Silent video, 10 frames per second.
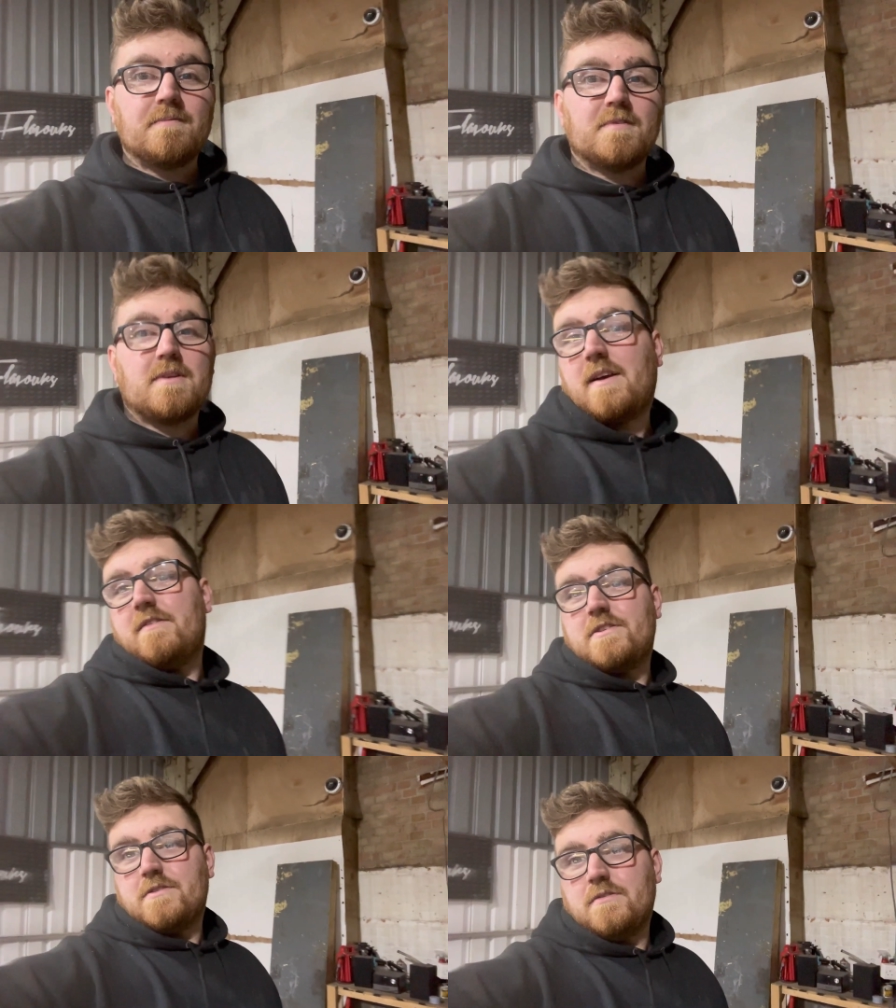It's like a
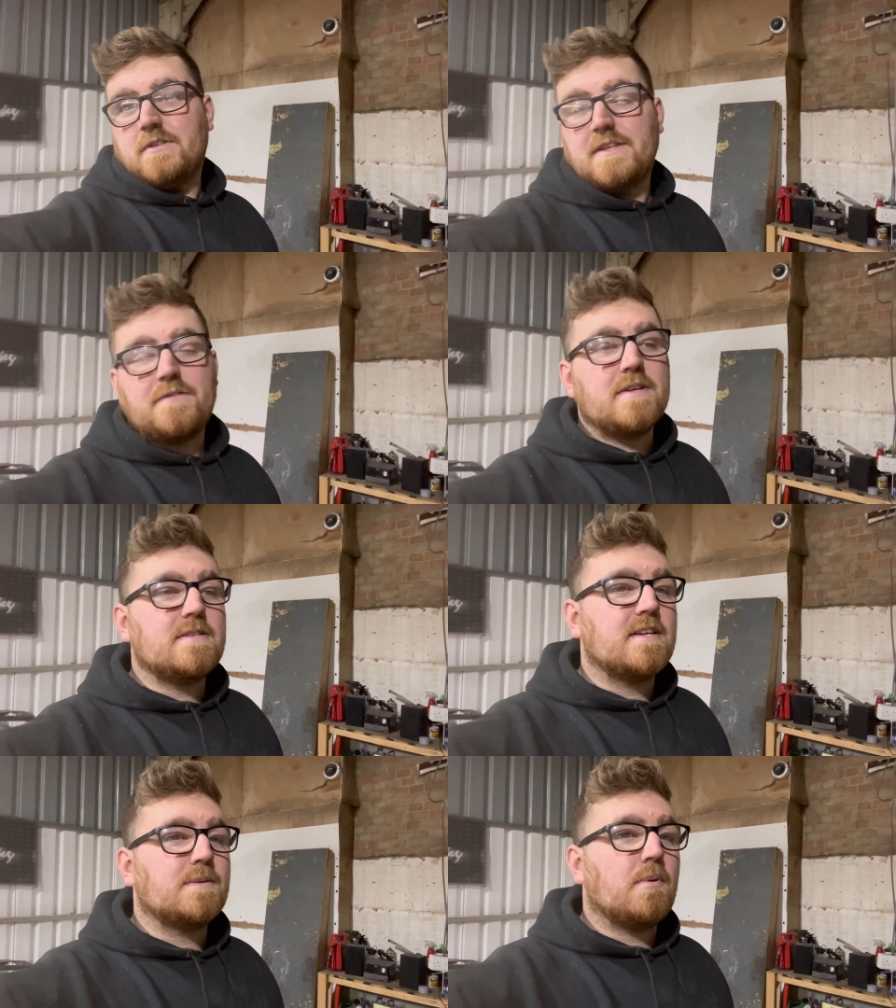restored
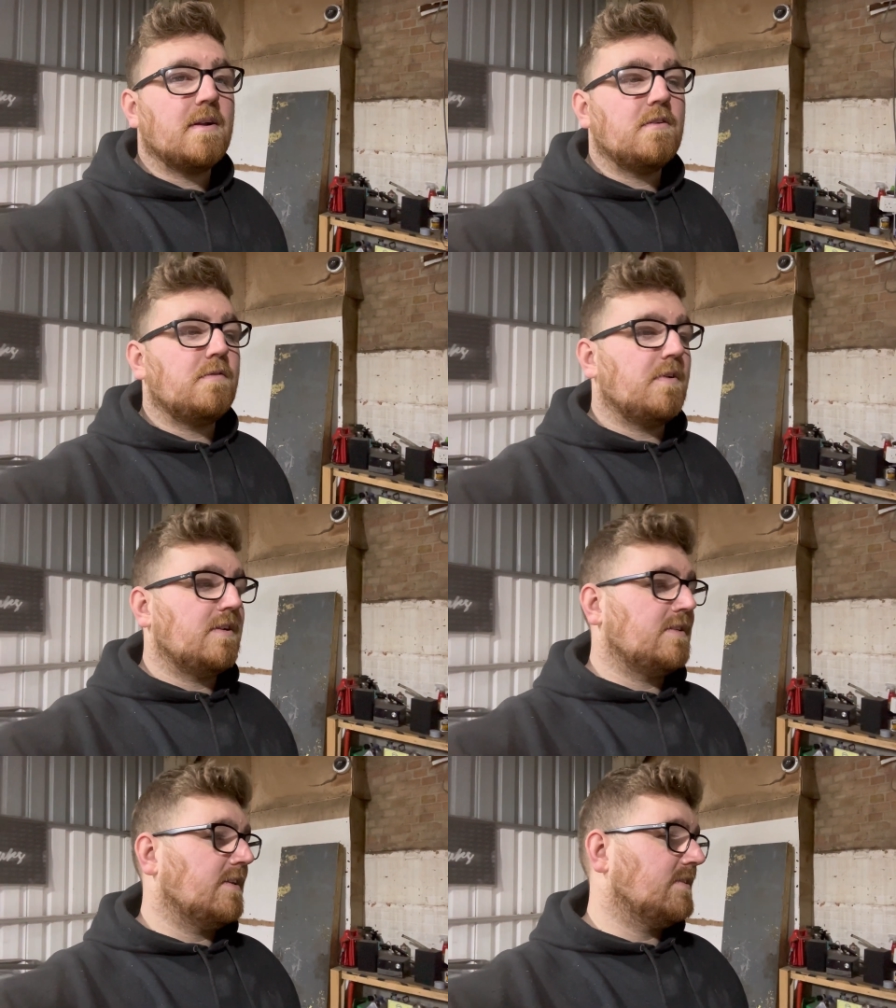E36, brand new
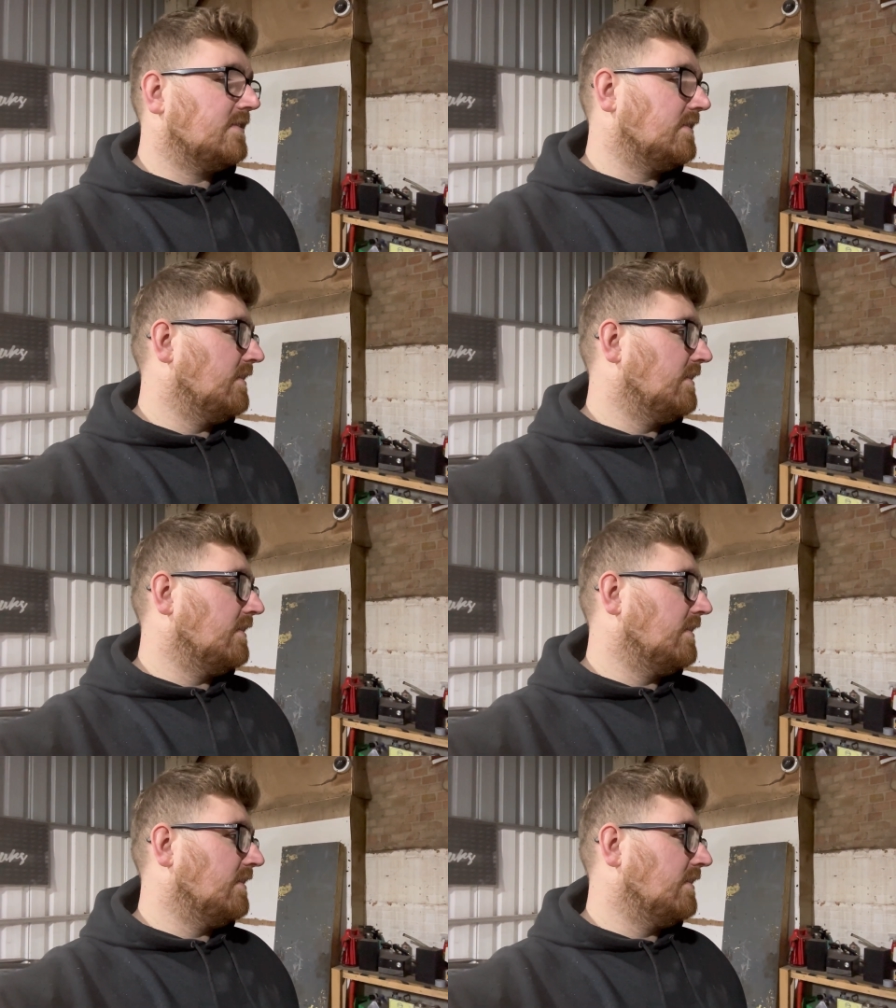36.